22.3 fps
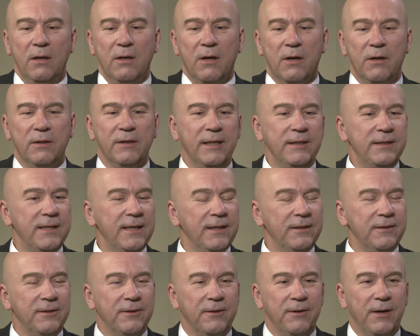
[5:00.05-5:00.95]
Kirk, that
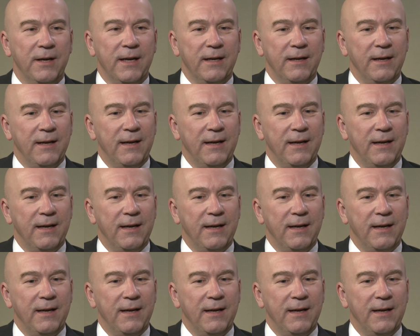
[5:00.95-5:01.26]
sounds great.